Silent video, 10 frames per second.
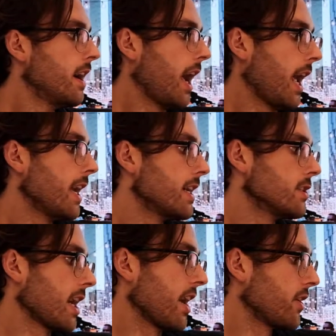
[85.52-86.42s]

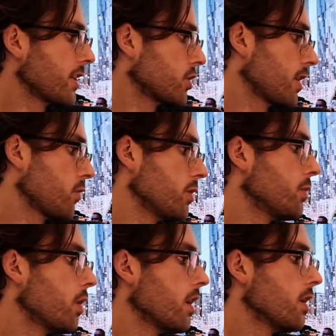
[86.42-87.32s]
and I think it turned out really
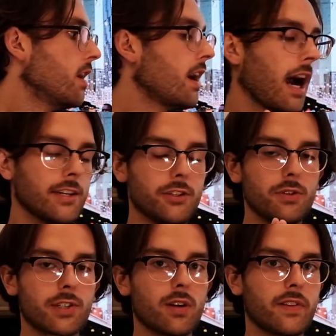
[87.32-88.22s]
well. I do
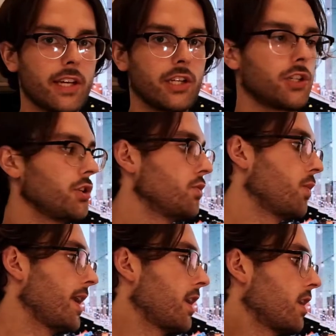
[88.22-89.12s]
still have the issue
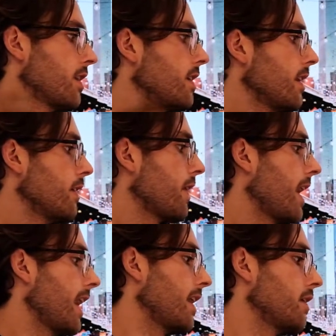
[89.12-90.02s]
where if I
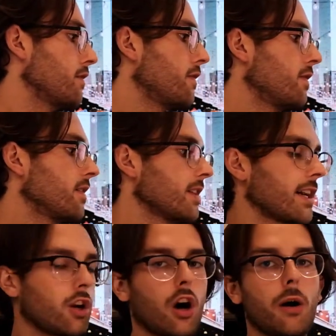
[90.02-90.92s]
have like
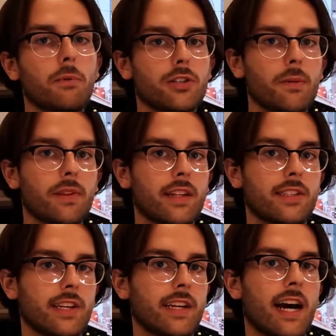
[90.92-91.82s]
a cup or something
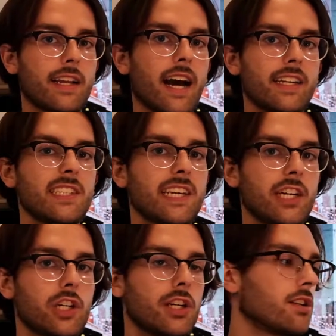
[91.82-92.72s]
that's like got
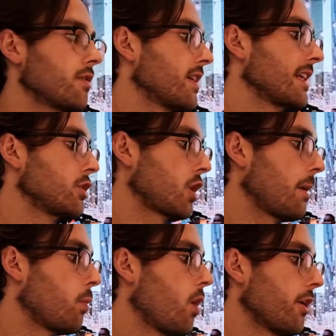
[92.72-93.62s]
condensation, or if I like
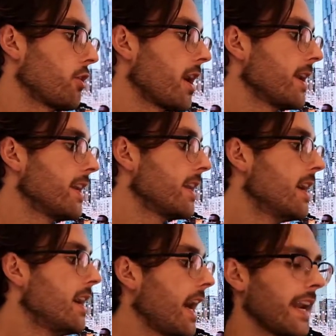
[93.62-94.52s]
drop water on it
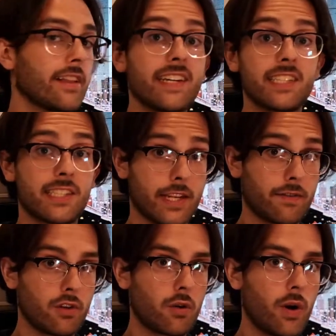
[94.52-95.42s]
and I let it sit
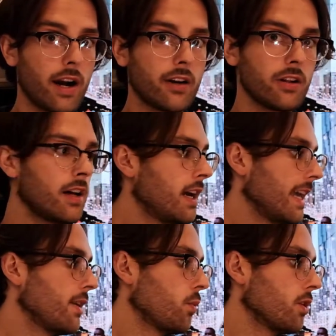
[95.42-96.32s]
for a while,
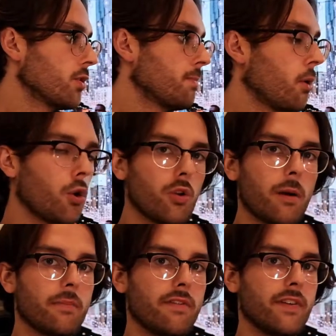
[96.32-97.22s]
it will pull
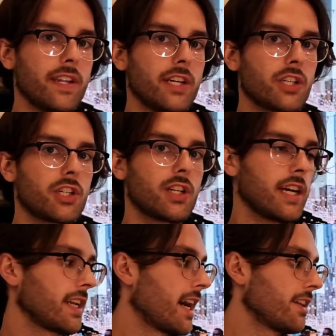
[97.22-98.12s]
up the finish
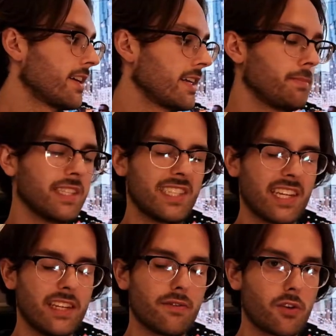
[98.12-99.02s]
and kind of like be
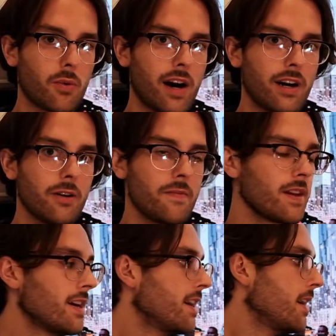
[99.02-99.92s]
sticky for a while.
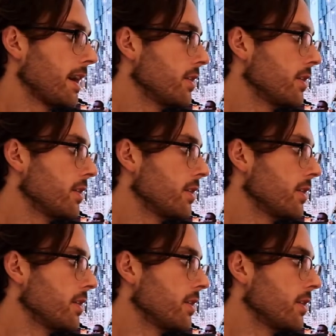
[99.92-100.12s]
I